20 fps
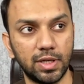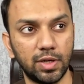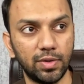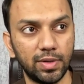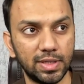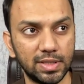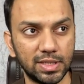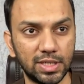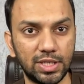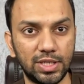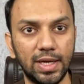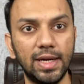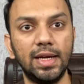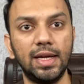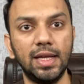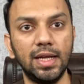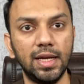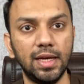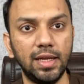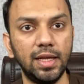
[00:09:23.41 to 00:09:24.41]
Now here's a
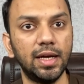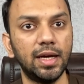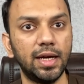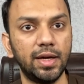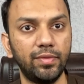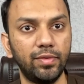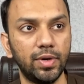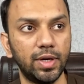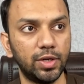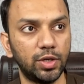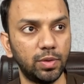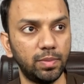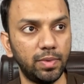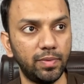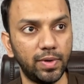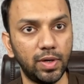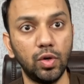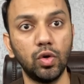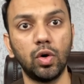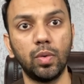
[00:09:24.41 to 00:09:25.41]
shady area. I would like to be
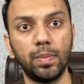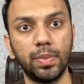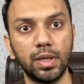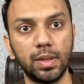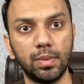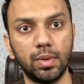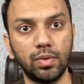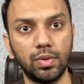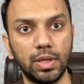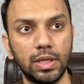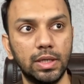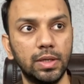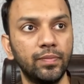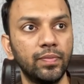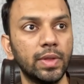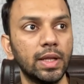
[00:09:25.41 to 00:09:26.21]
very open about it.